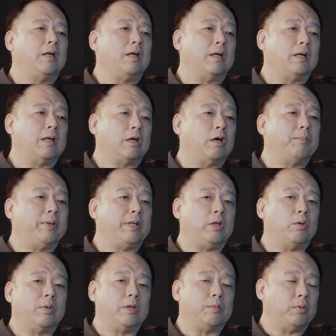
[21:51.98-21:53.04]
uh, company
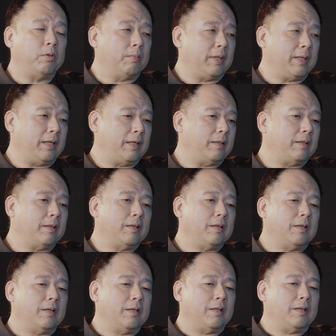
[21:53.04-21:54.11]
they want to put money in.
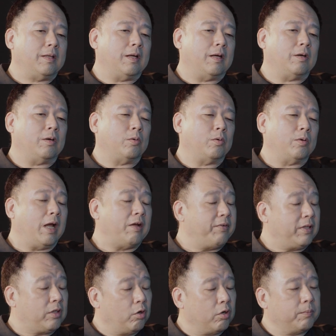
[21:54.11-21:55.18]
Now,
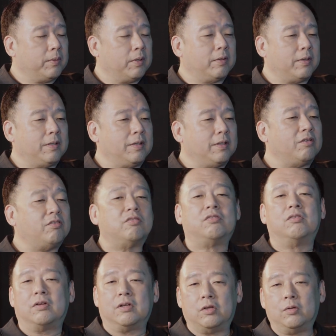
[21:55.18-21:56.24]
having thought about it, this
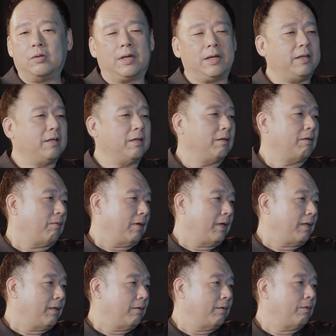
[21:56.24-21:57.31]
is not a good idea,
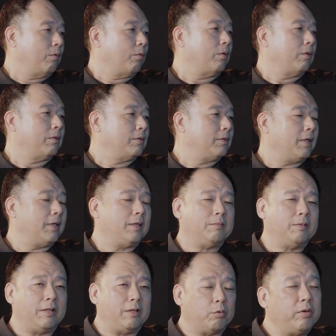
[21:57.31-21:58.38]
right?
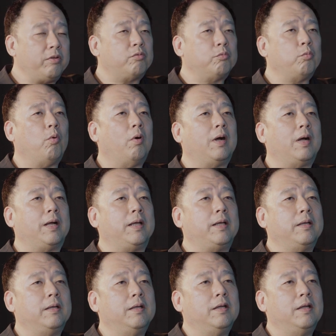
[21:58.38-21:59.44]
Um, and the reason
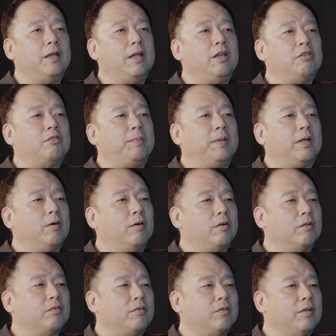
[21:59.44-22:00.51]
why is
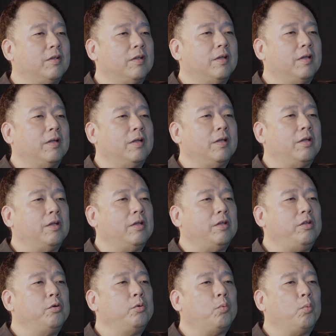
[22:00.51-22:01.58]
because
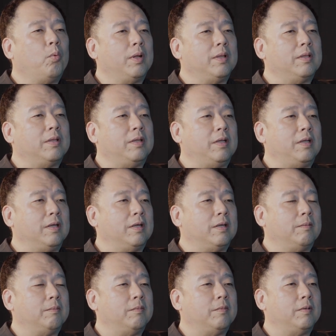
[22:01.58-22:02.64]
you want the
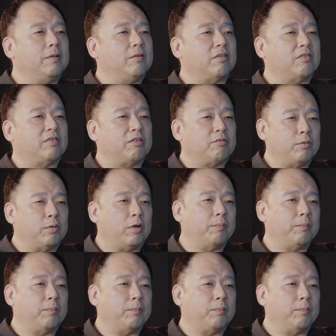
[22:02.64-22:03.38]
um, successful